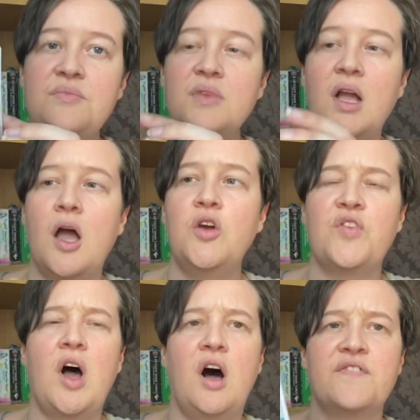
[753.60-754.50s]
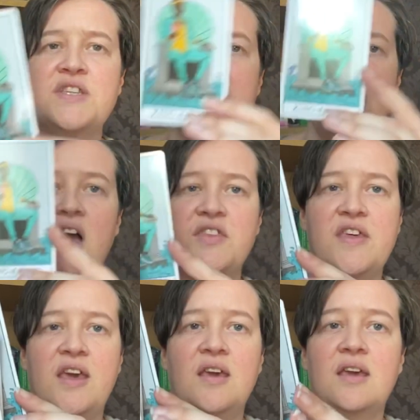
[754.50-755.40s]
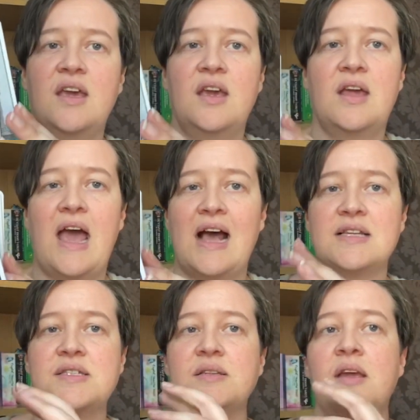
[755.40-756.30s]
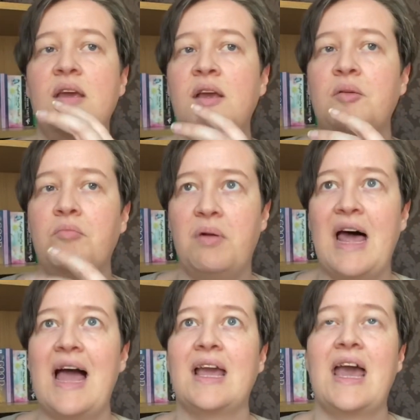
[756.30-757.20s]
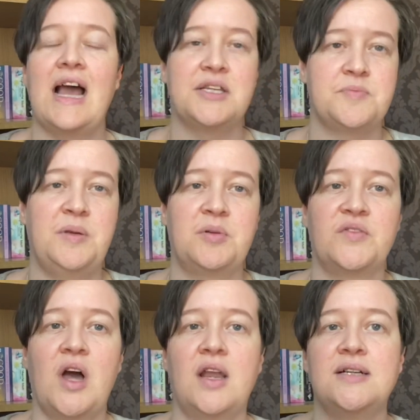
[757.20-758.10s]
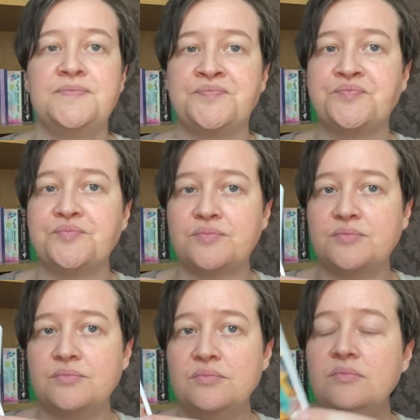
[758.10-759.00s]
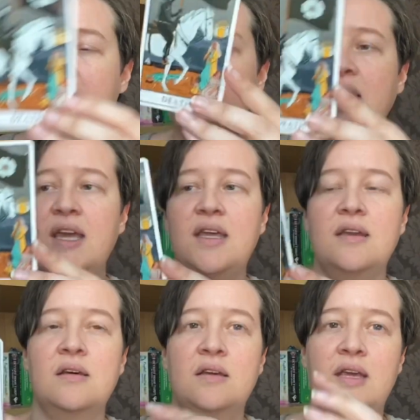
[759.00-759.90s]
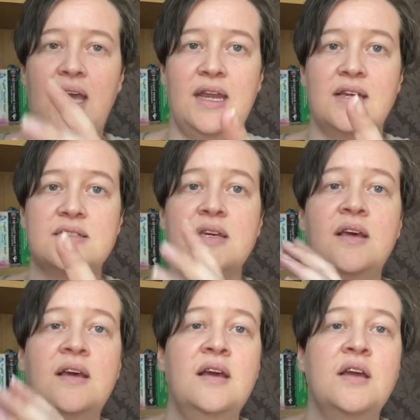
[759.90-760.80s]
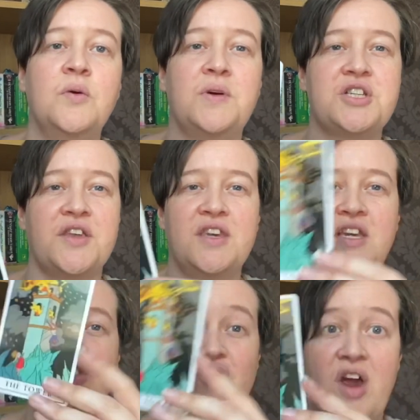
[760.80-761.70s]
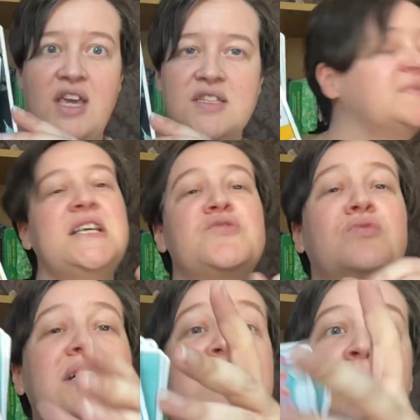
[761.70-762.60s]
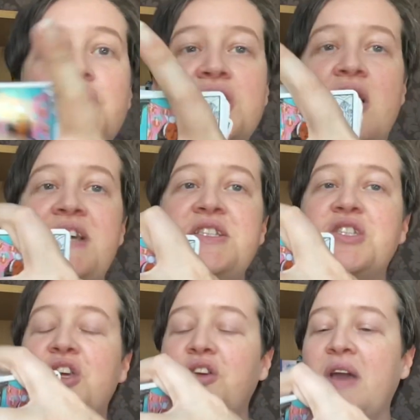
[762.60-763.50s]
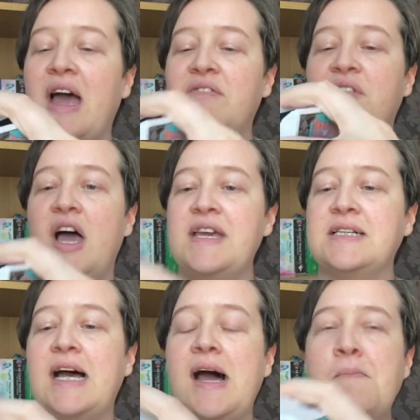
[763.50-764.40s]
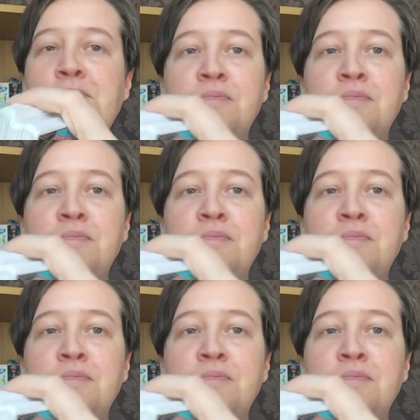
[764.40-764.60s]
Over half the deck, I think, has black and people of colour in it, which I think is great. It's really modernised, so you have like the